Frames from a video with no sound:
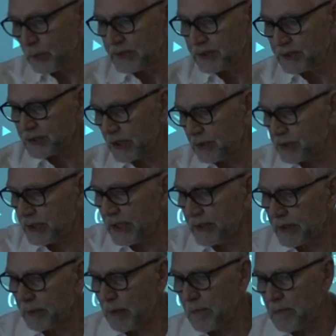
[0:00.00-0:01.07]
we
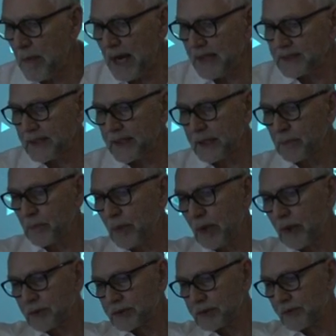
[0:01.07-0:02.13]
dissociate the mimetic
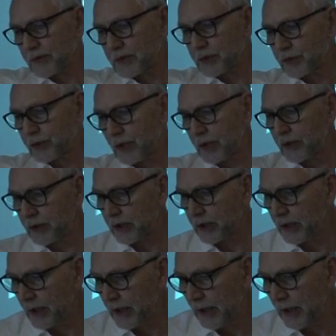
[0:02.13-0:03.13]
impulse of the stroke